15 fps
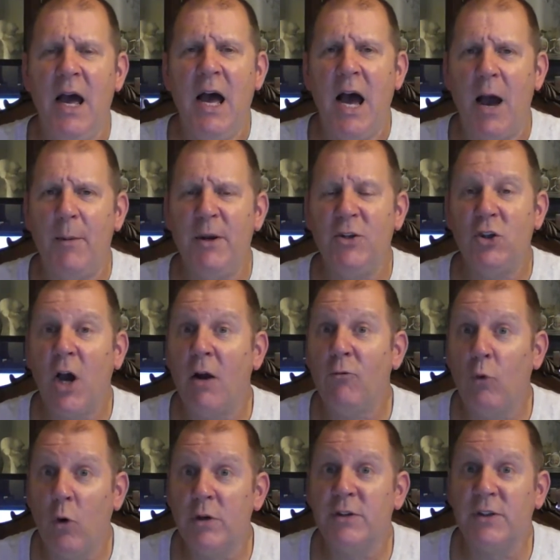I mean, John
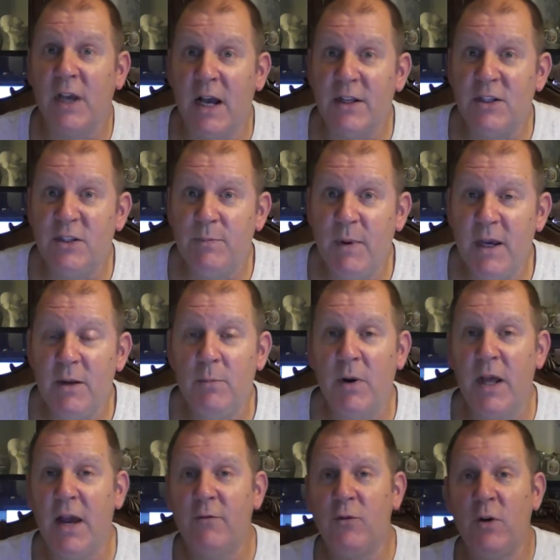Ross has got speed, but
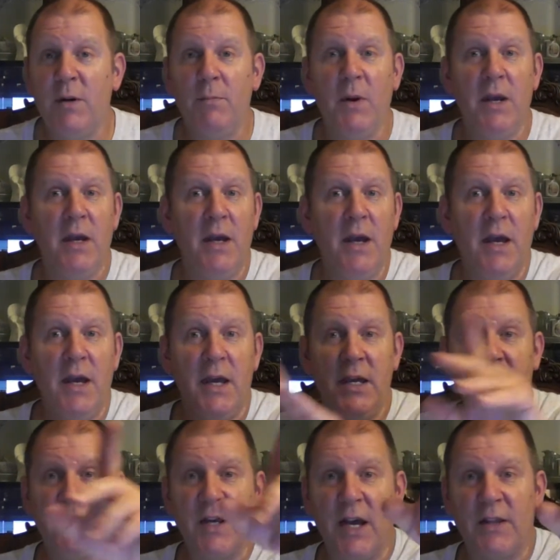after he, he
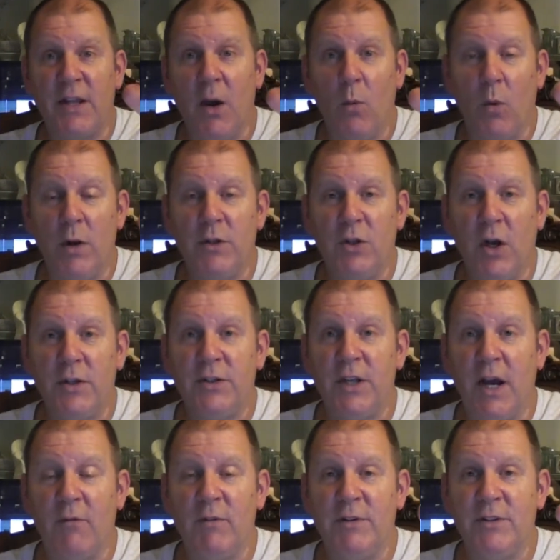he's got that one
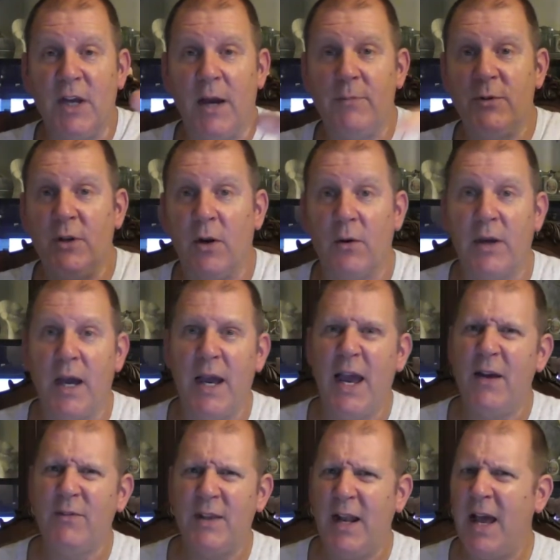touchdown reception, okay.
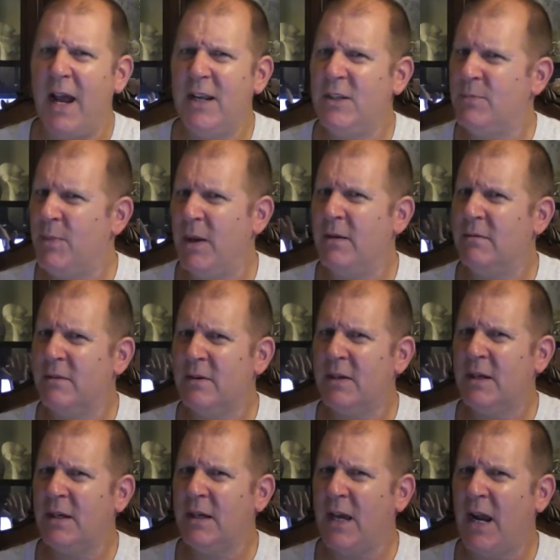After that, he's been
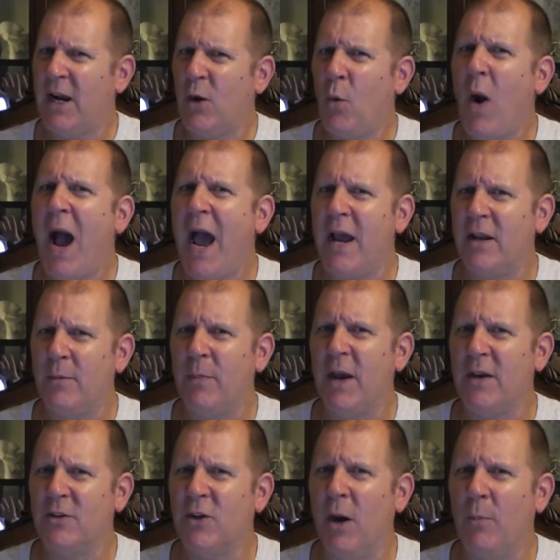kind of quiet the
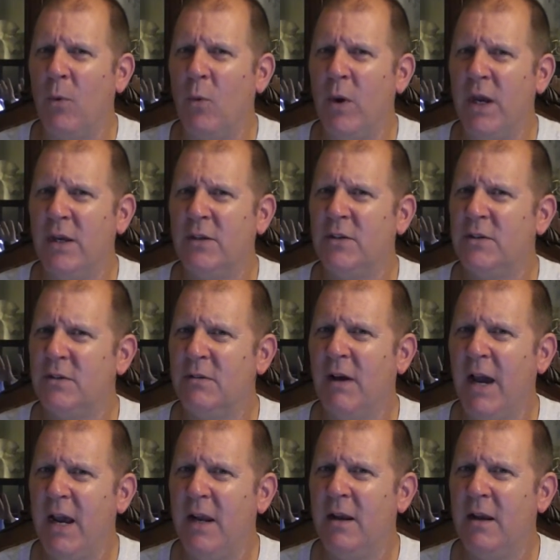past couple weeks,
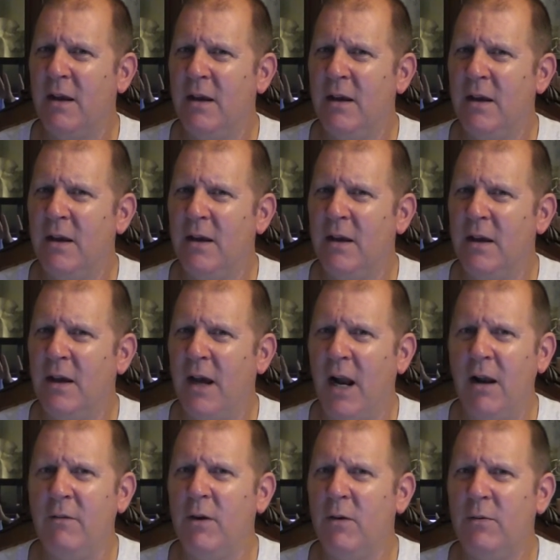right?
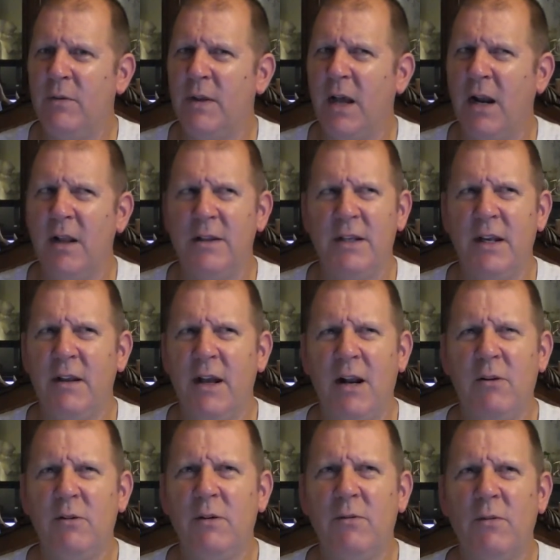I don't didn't even, I
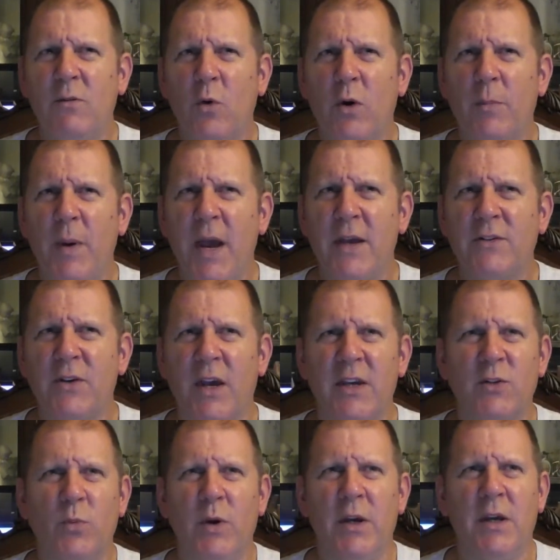didn't even record a pass
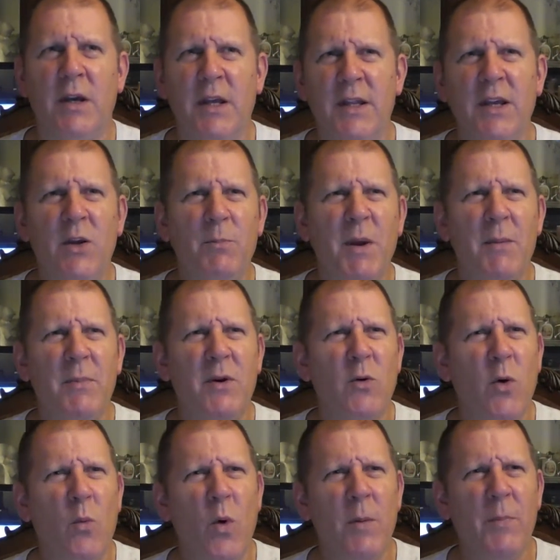last week. I think he maybe
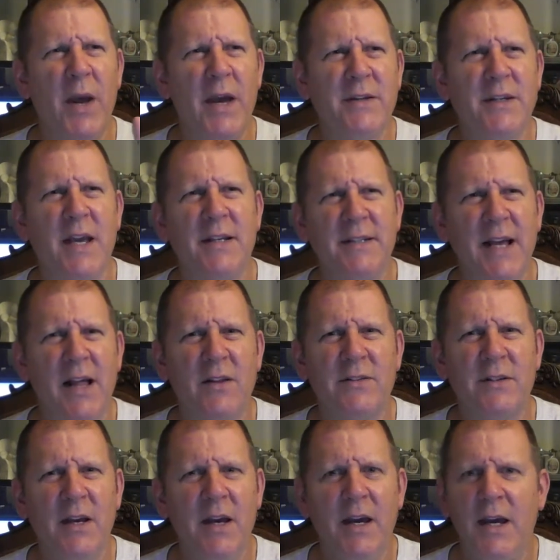caught one pass against
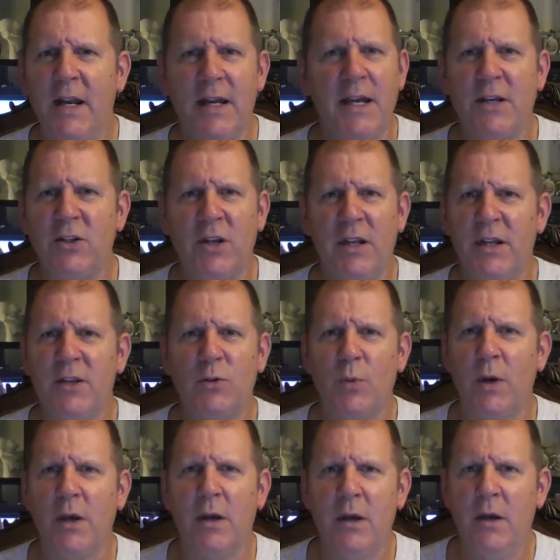Dallas. He didn't catch any this
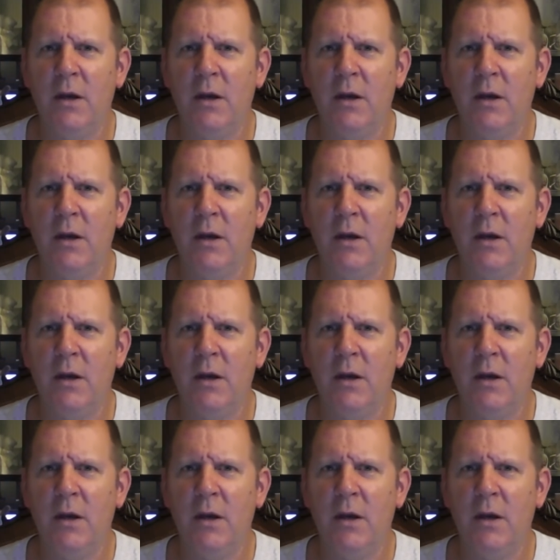week.